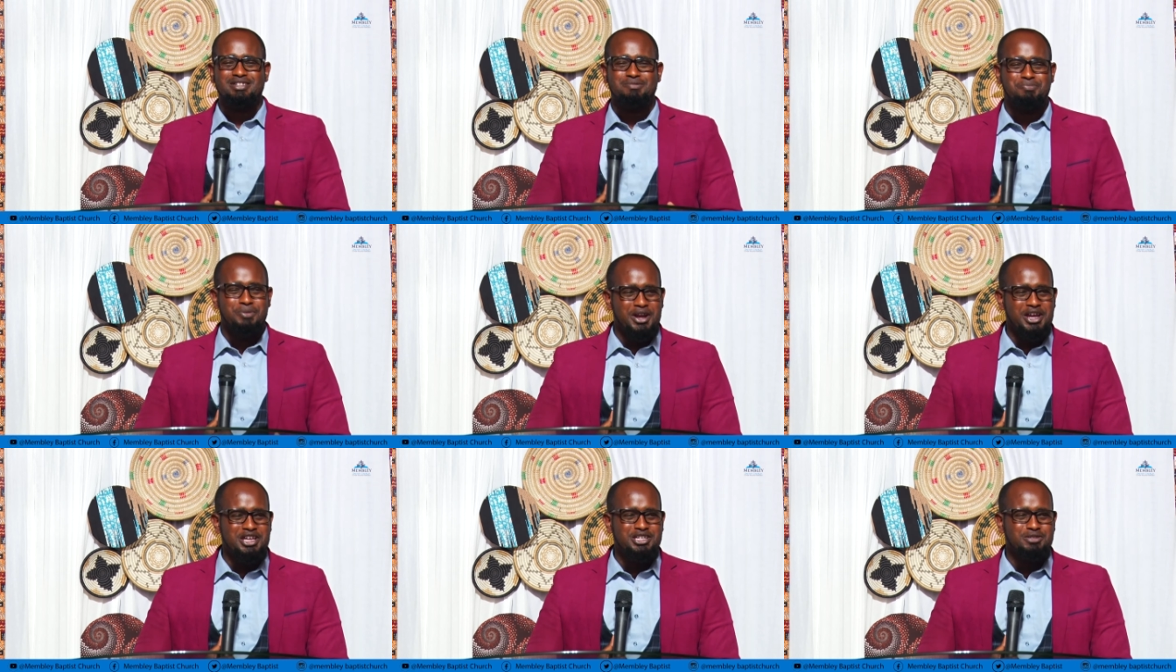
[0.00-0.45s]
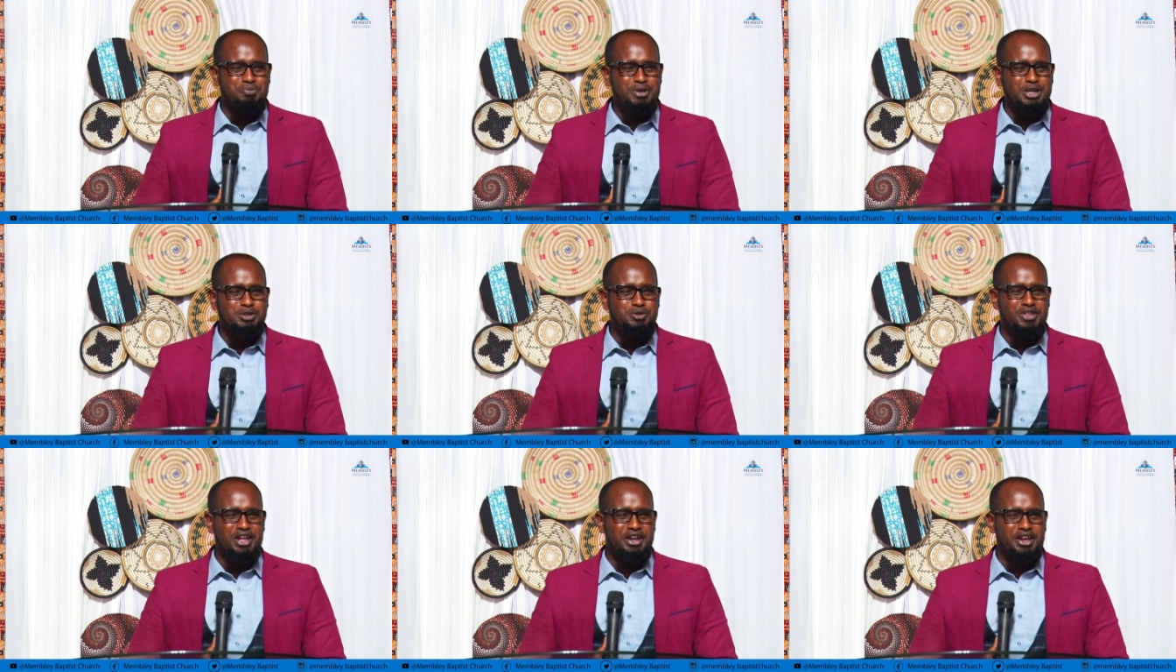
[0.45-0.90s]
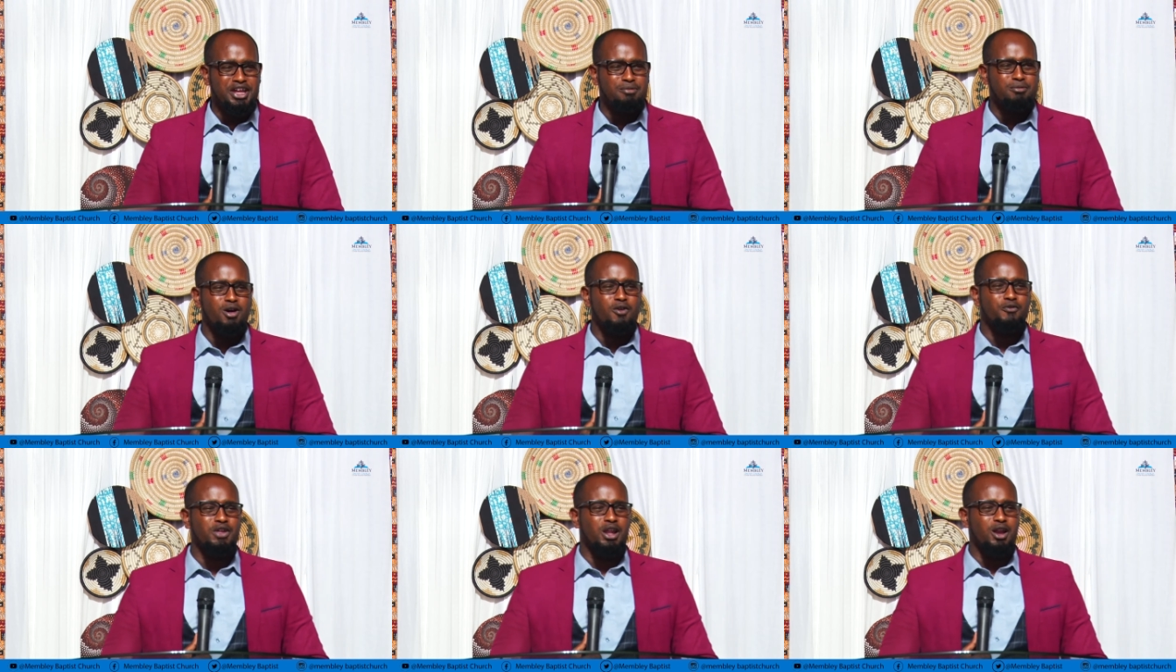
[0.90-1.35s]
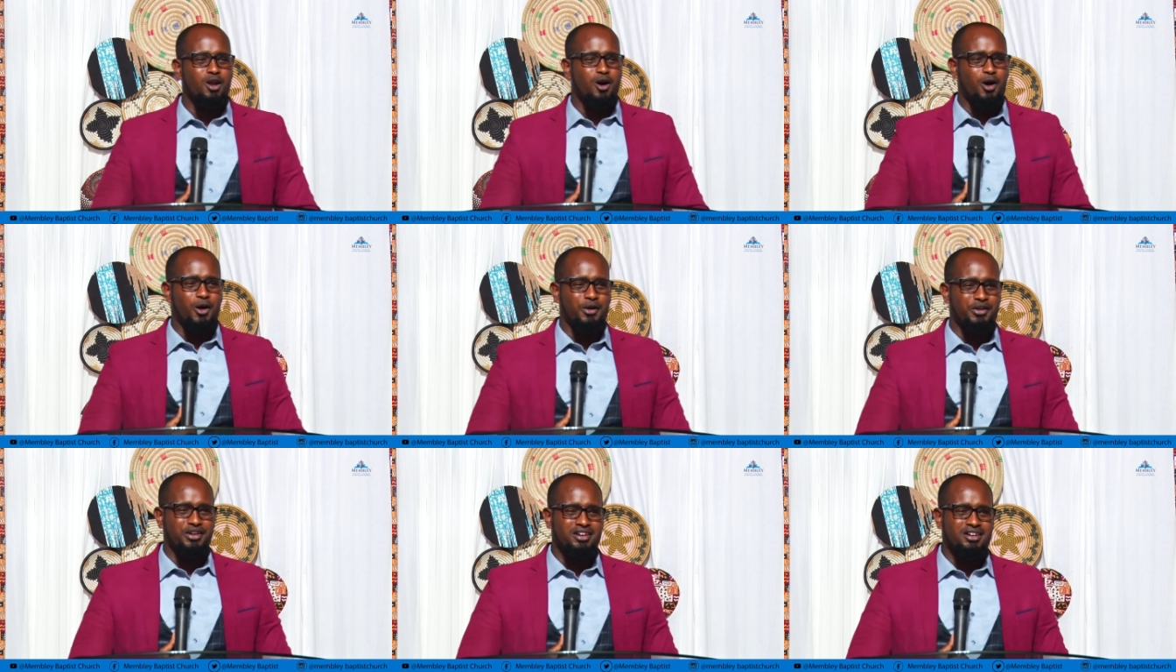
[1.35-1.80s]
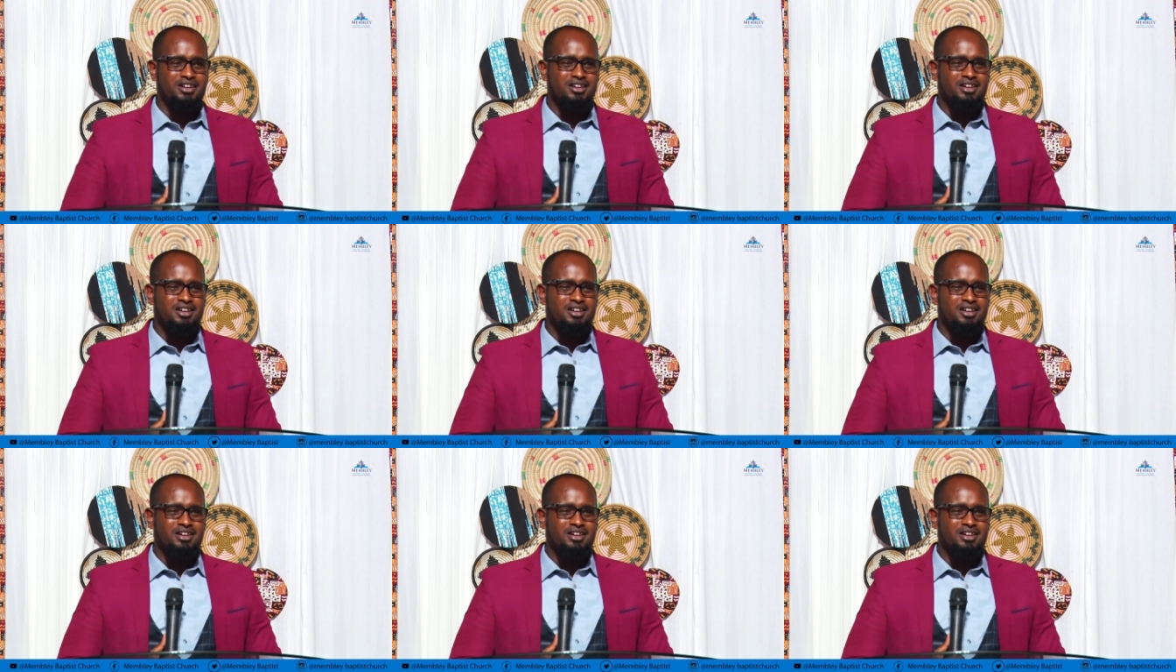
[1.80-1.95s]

Praise be to the name of the Lord.